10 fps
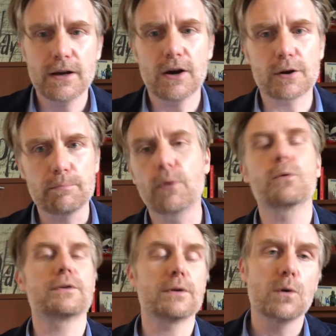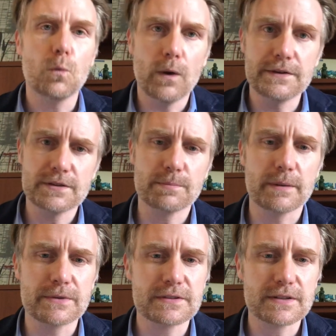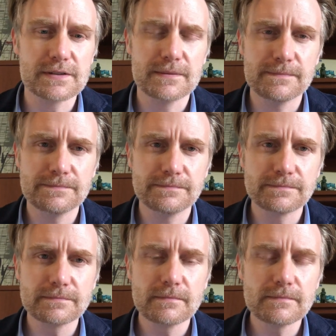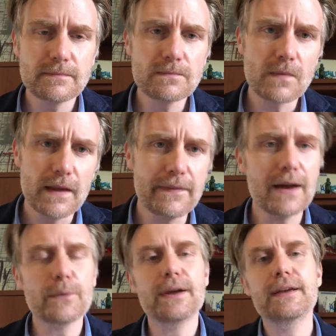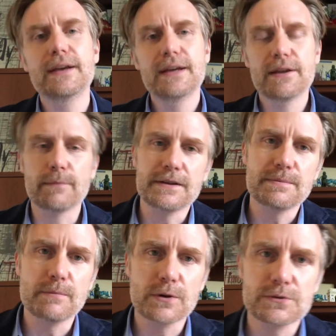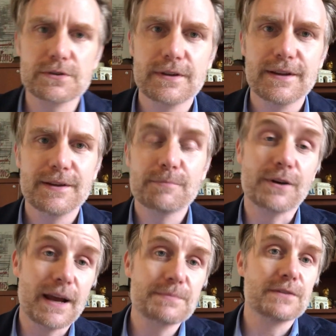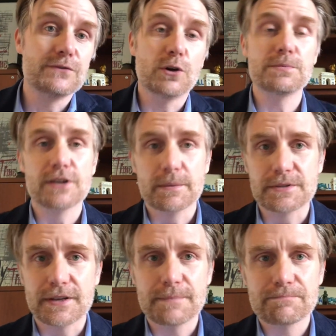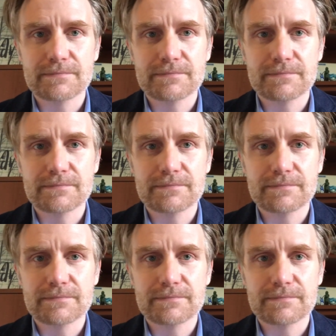are born white supremacist. In that way, he reminds me most perhaps of Noam Chomsky.